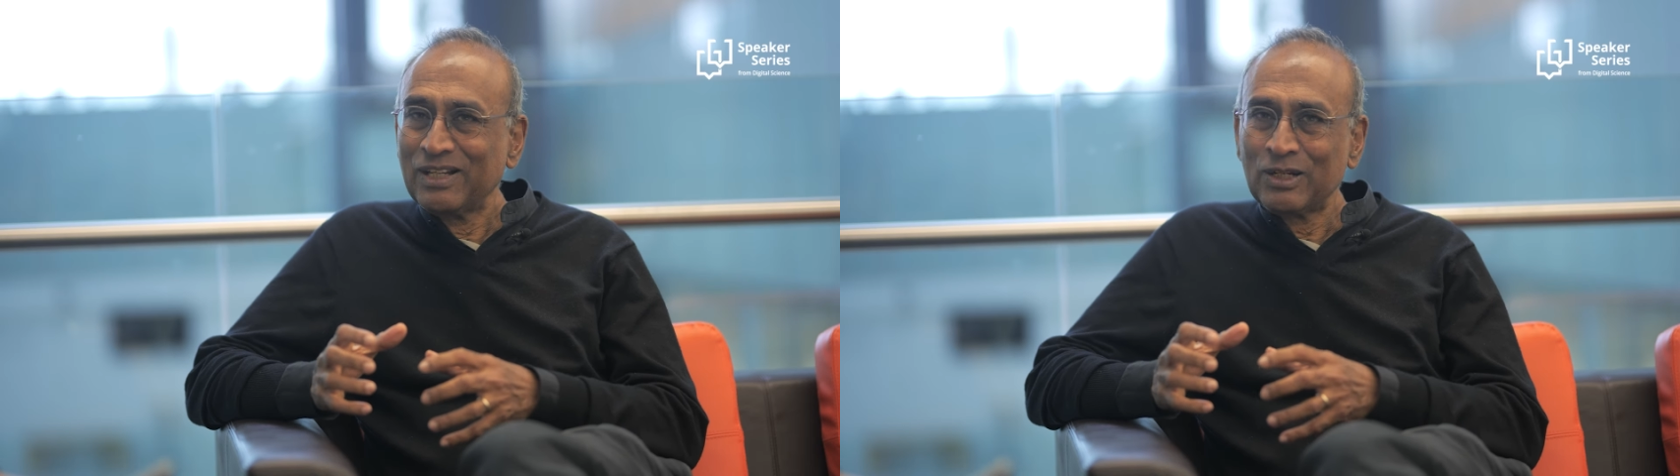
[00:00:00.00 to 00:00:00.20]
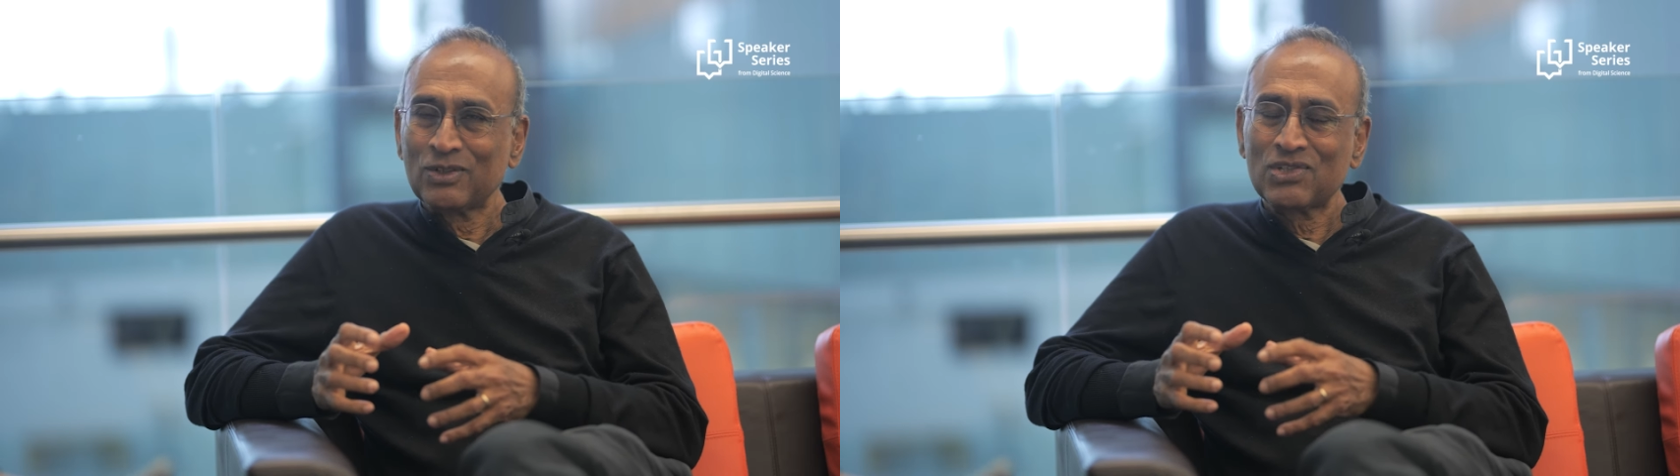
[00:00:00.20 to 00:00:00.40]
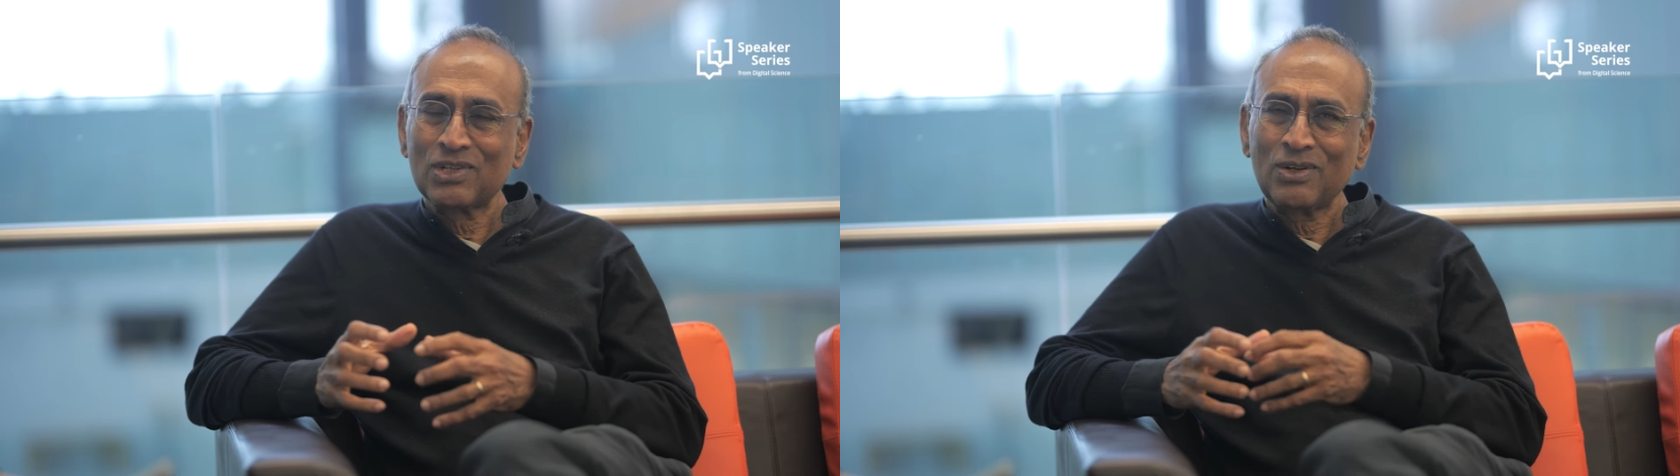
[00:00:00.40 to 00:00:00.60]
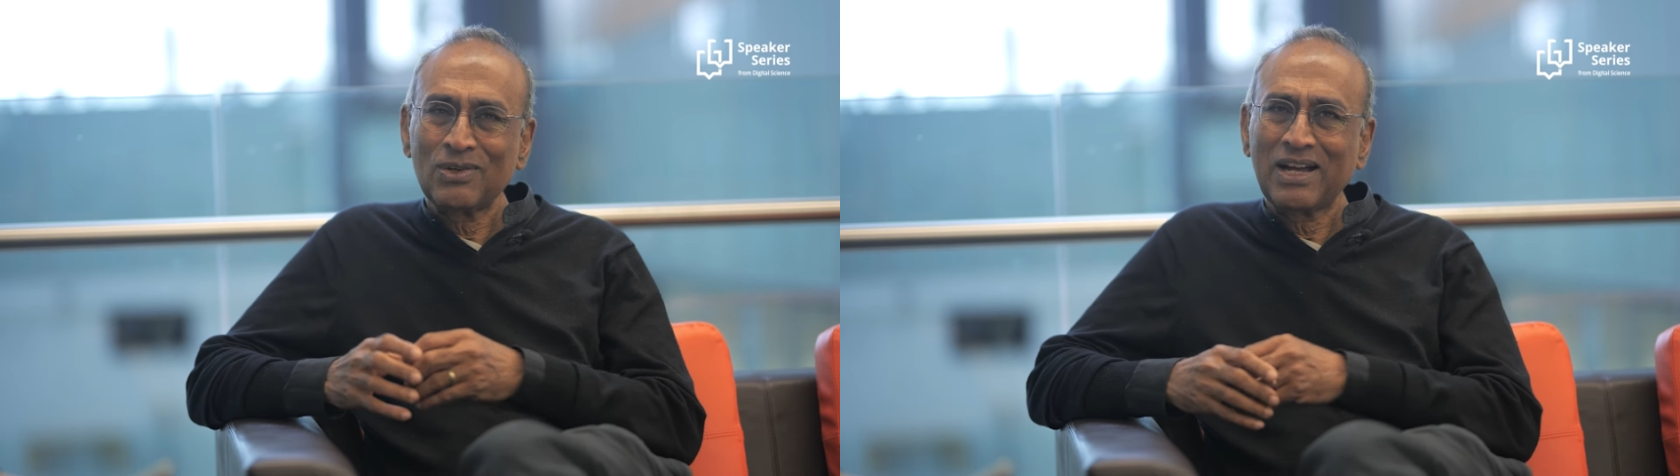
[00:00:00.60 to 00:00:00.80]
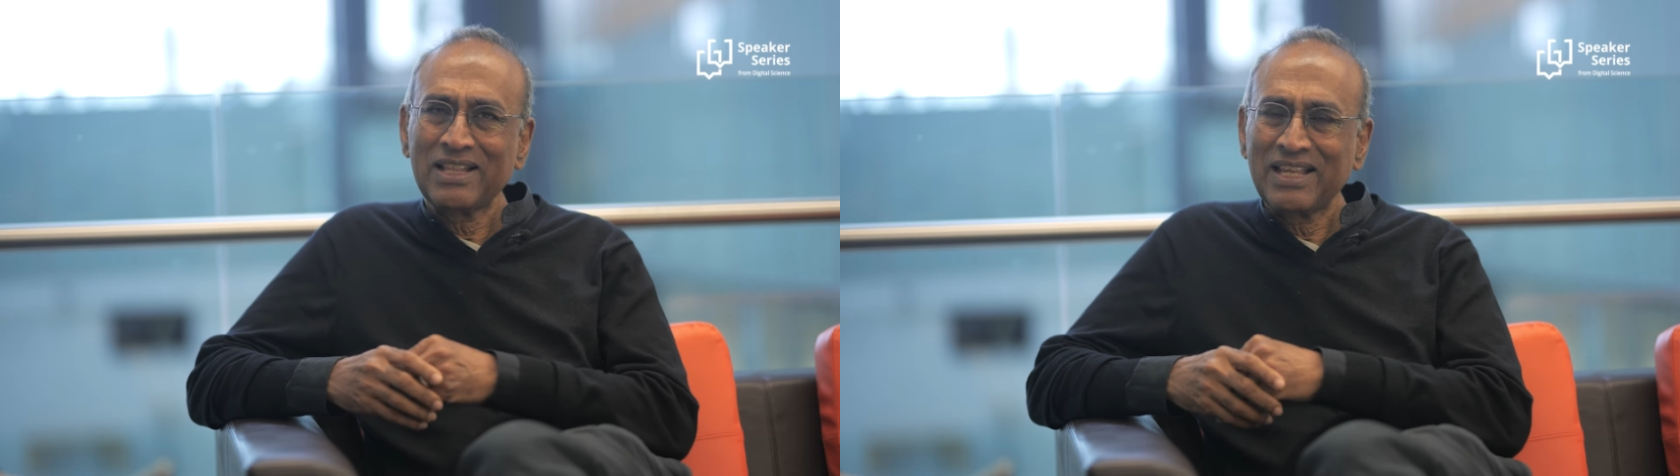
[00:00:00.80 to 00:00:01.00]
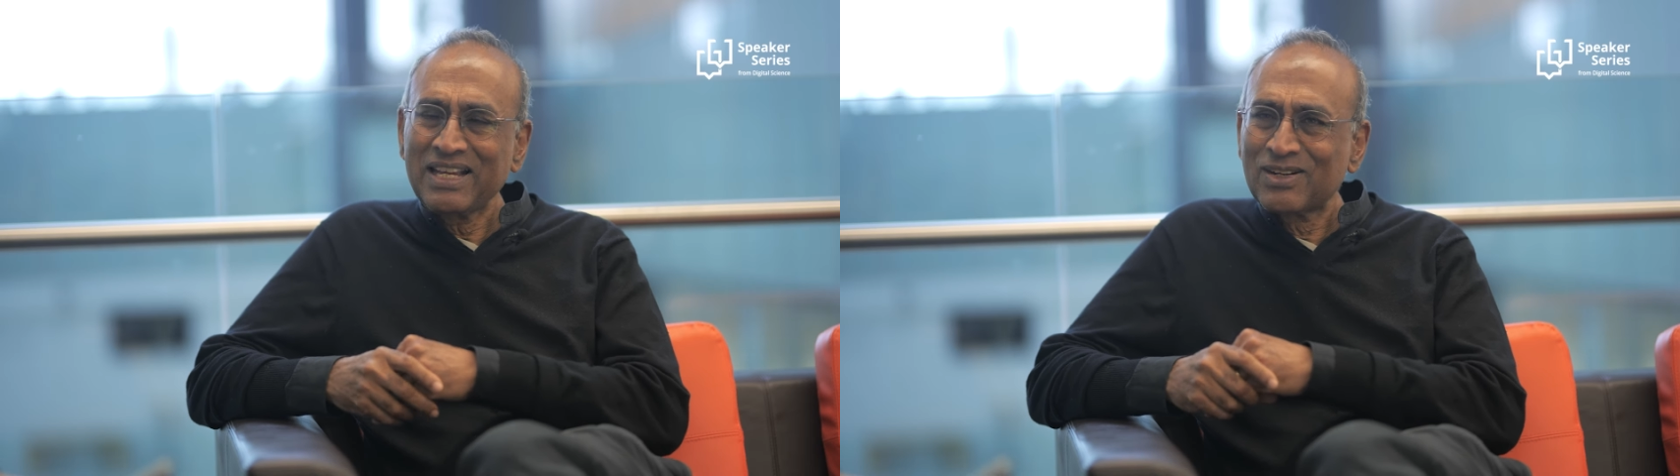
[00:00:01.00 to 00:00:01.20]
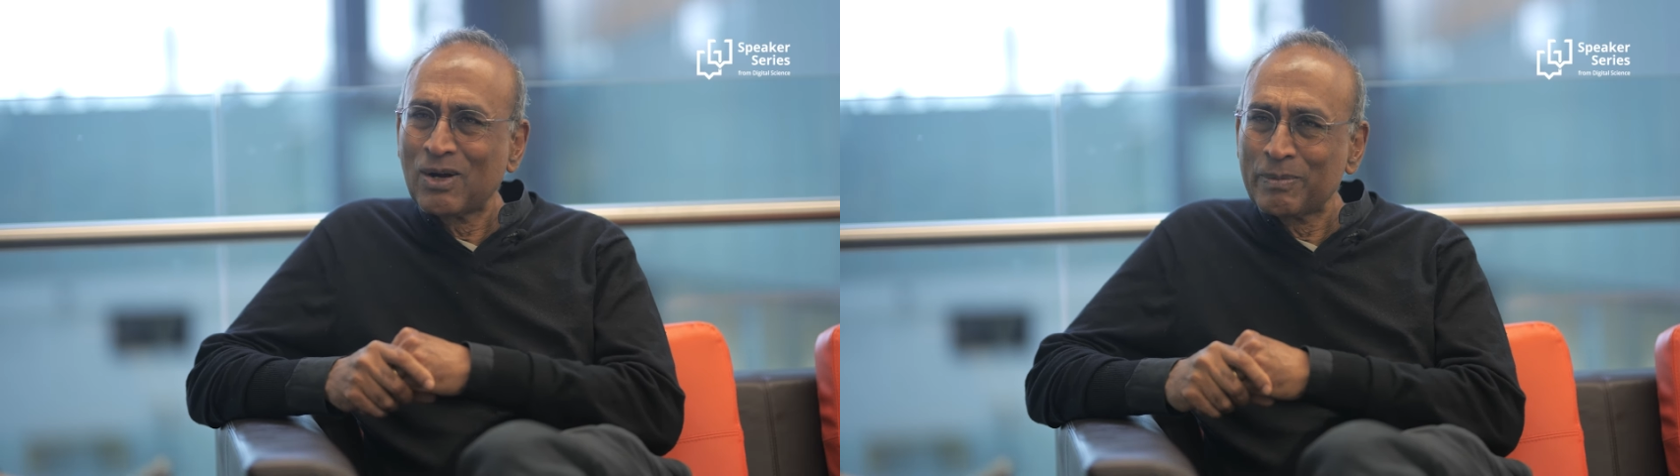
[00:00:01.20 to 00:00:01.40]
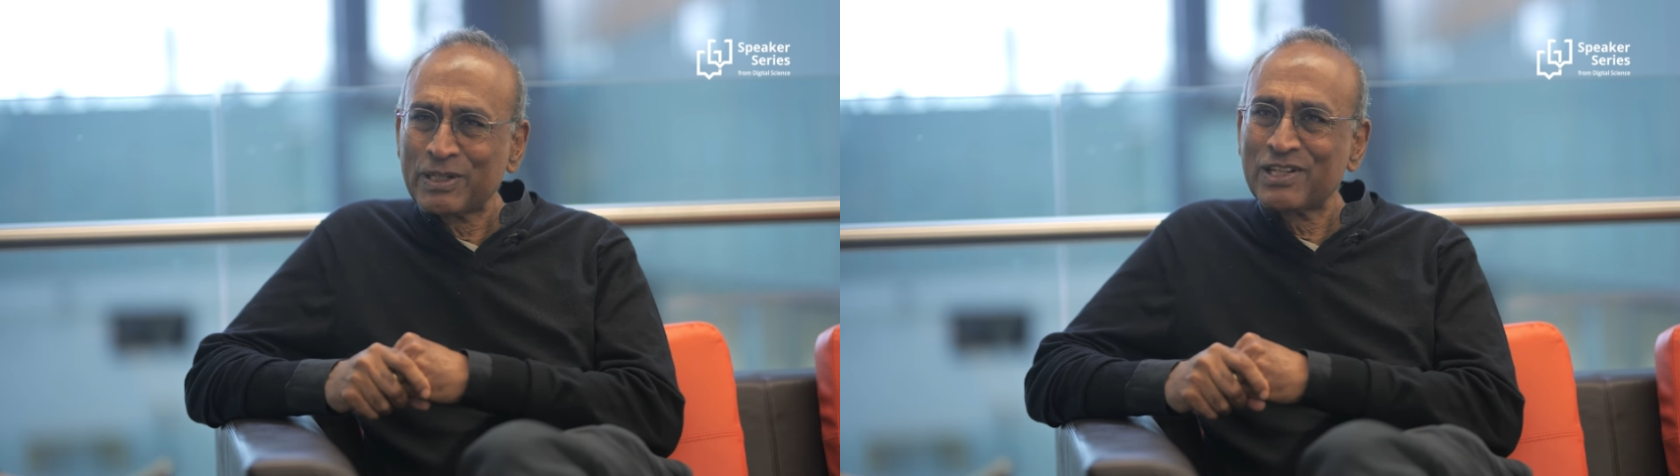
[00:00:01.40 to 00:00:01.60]
You know, so I think
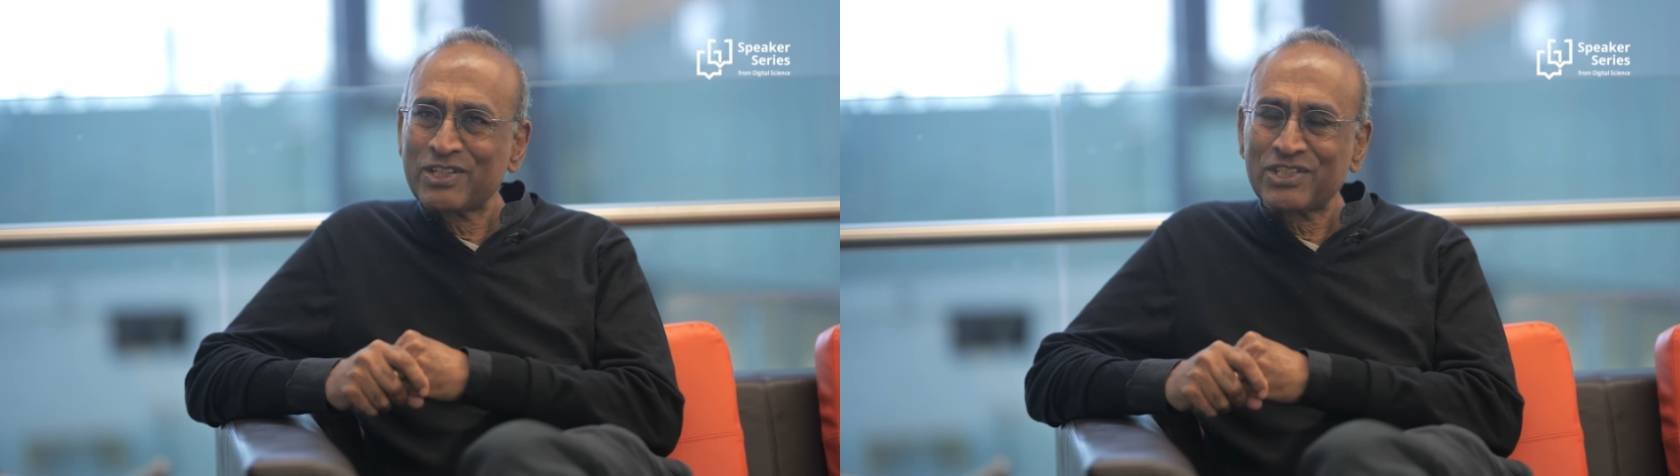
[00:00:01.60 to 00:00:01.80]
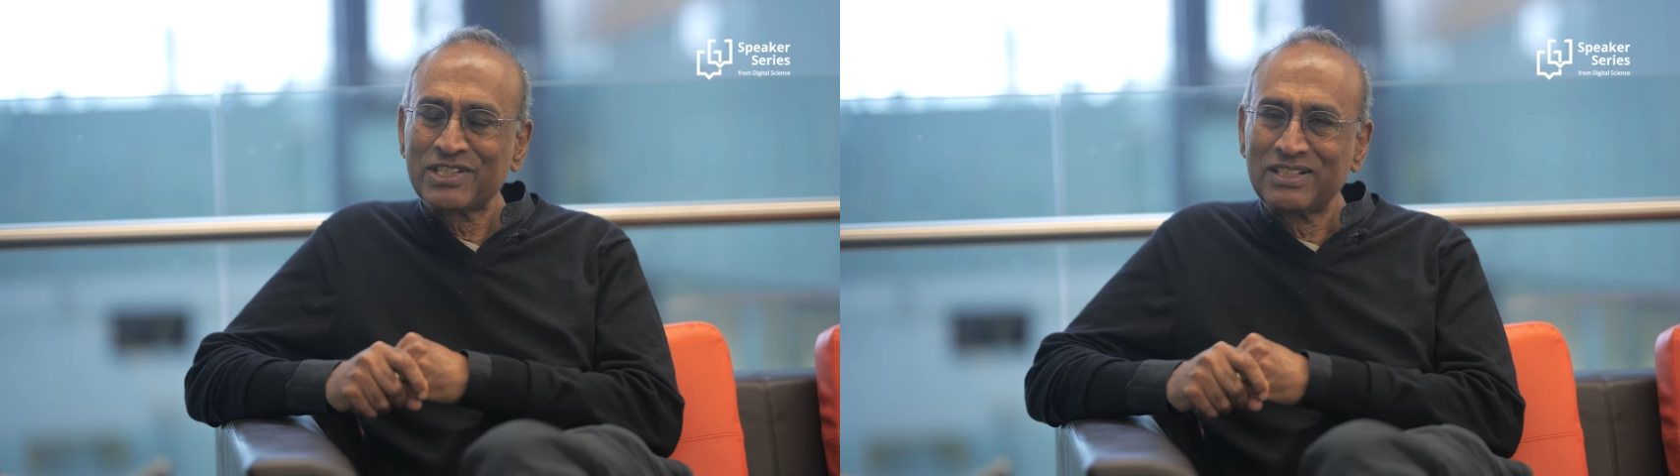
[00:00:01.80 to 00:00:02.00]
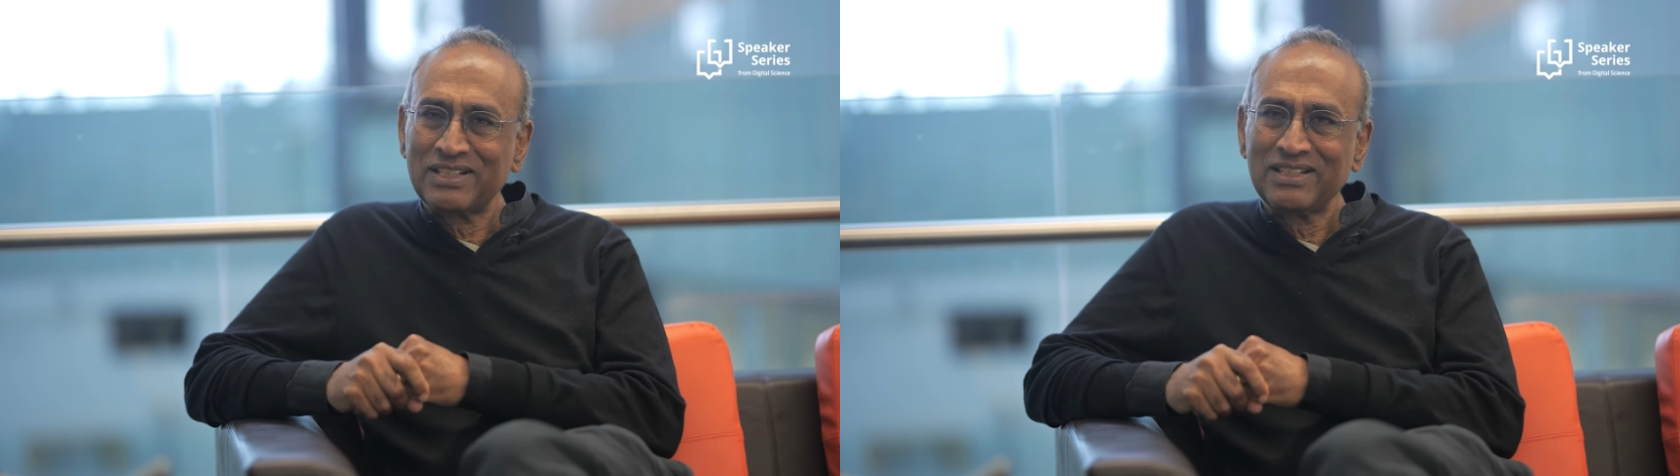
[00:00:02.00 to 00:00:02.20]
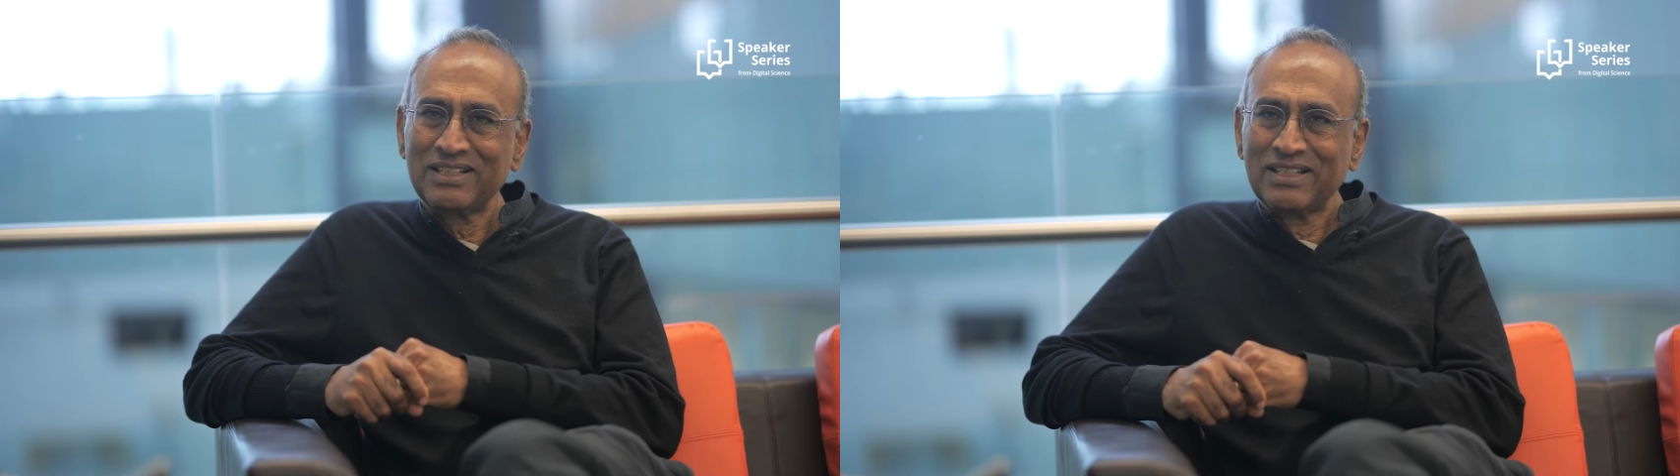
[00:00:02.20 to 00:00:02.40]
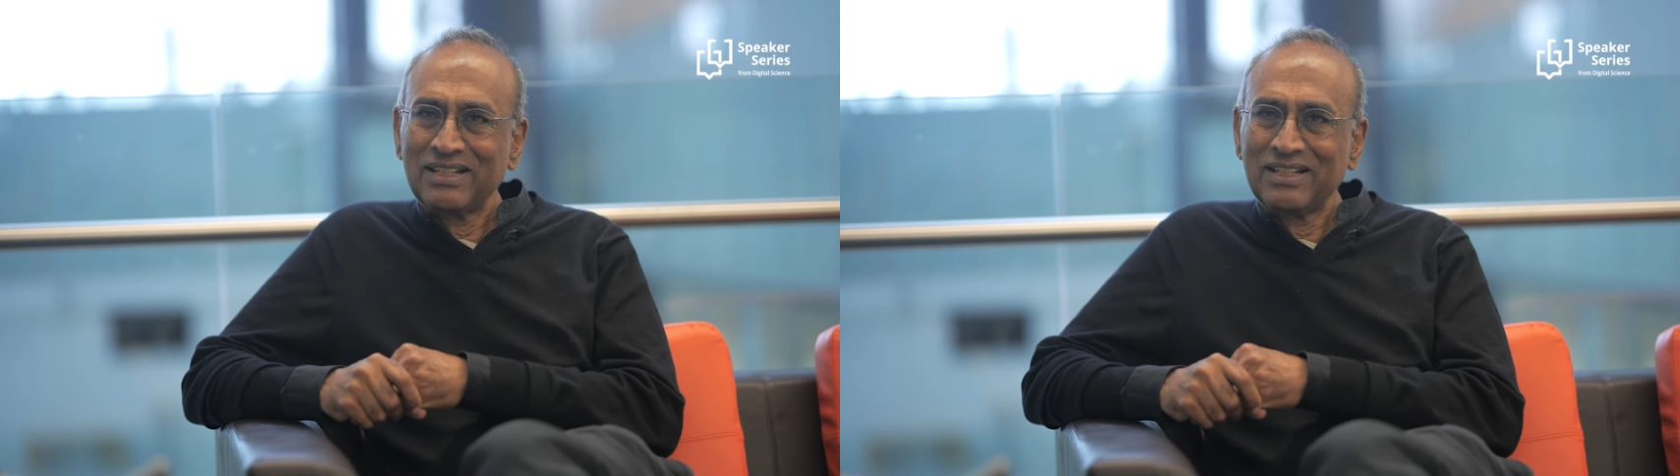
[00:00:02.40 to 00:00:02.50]
competition